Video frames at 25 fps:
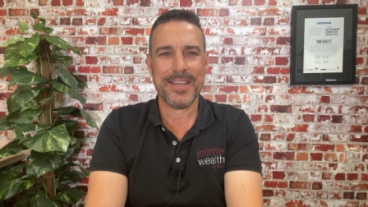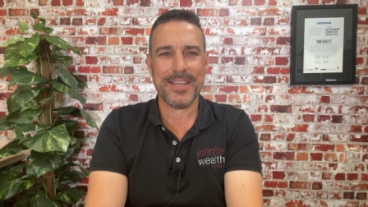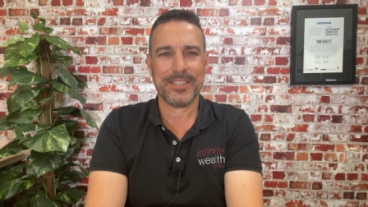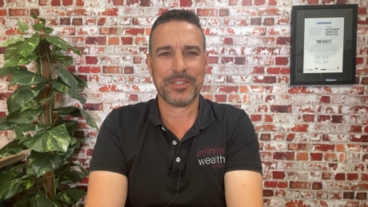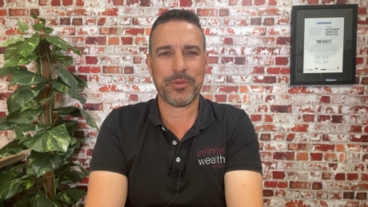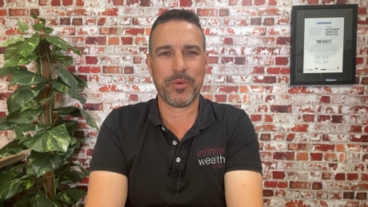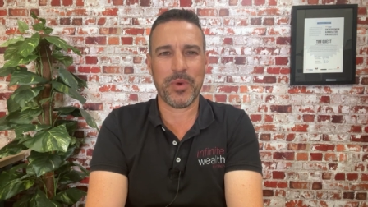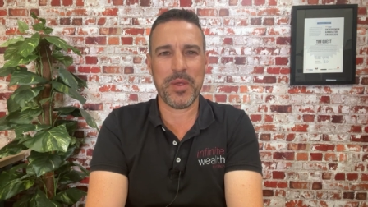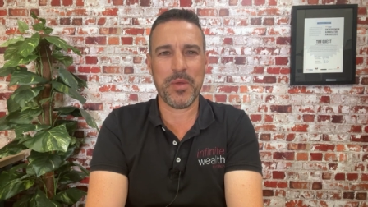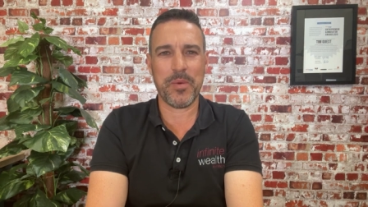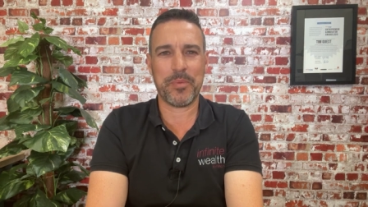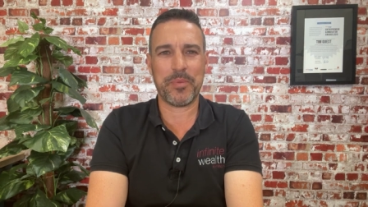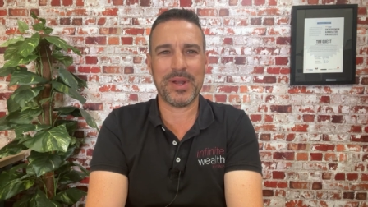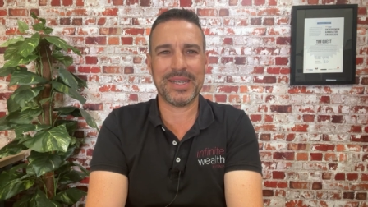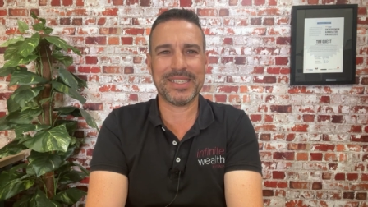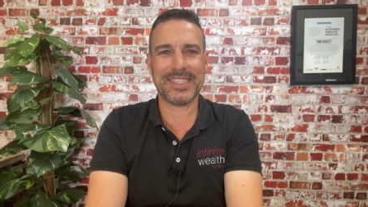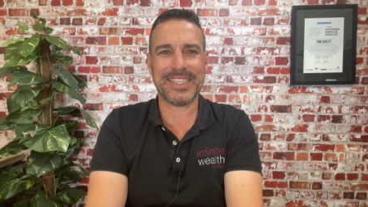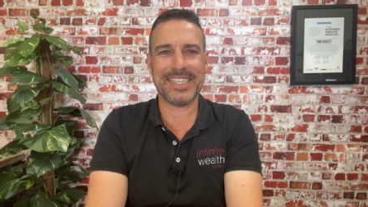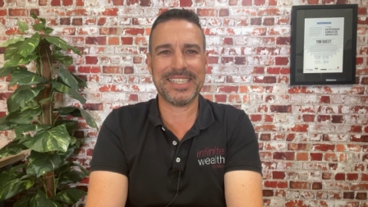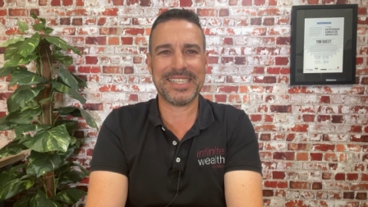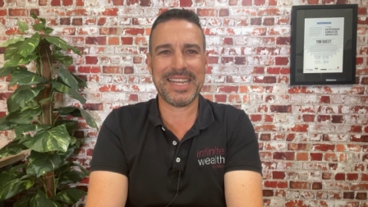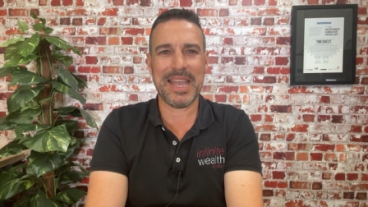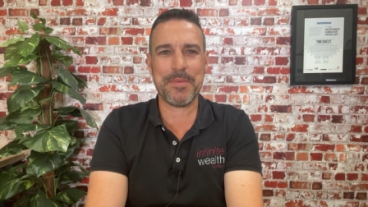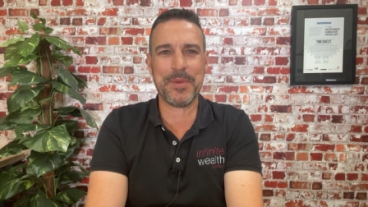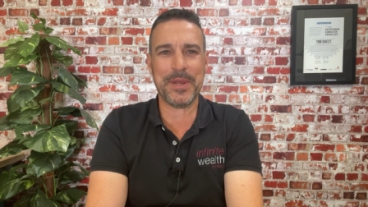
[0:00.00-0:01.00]
So REIWA
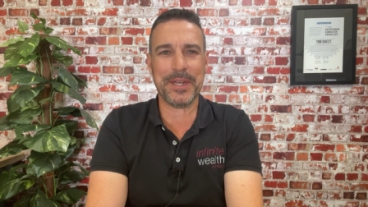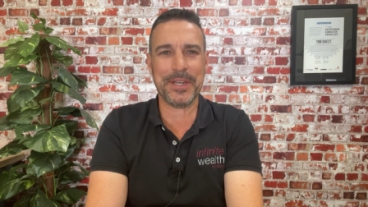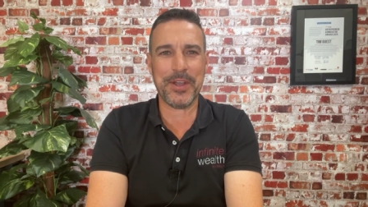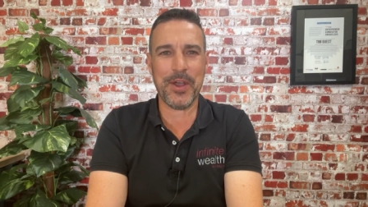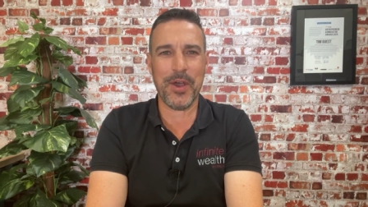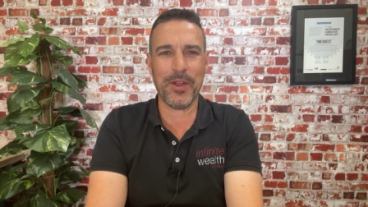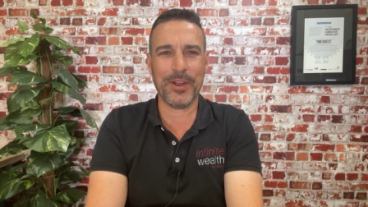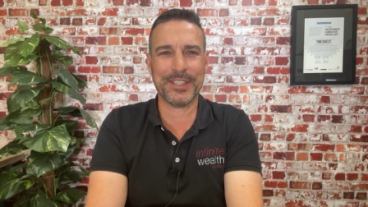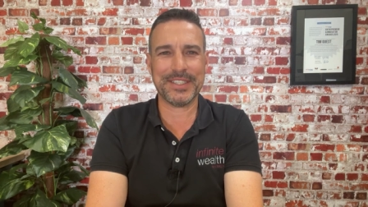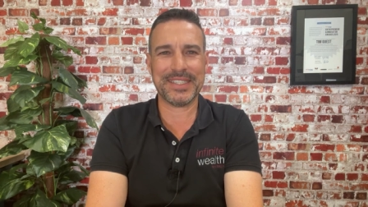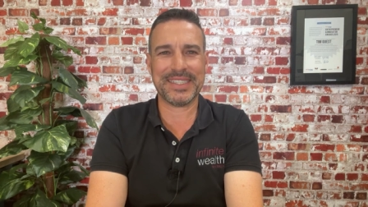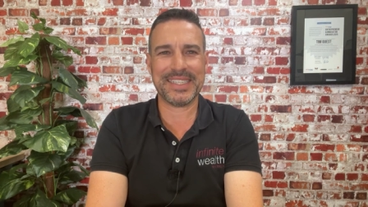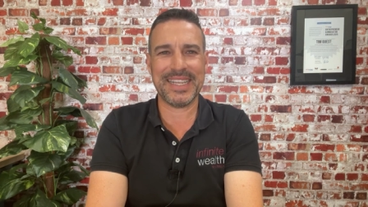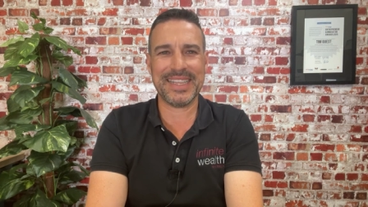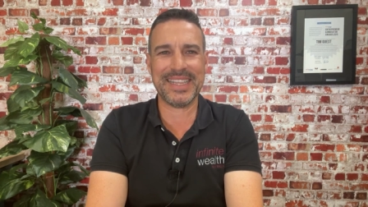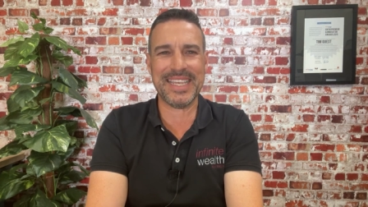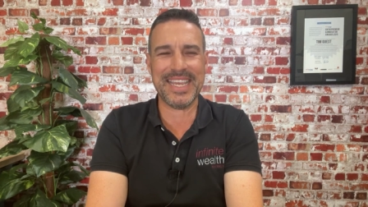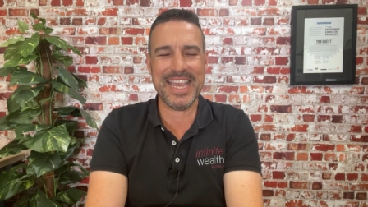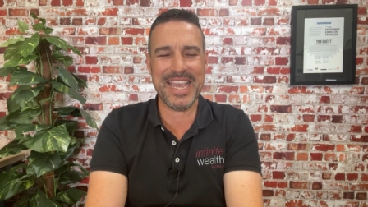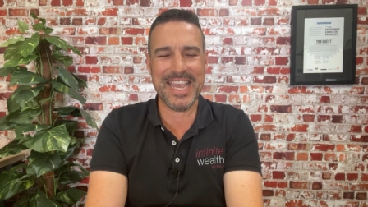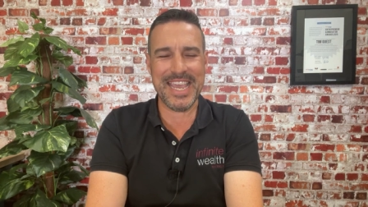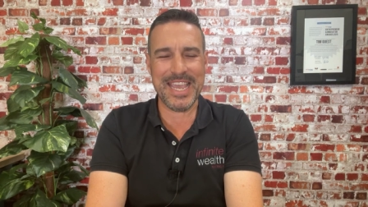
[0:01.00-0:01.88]
President Damian Collins said the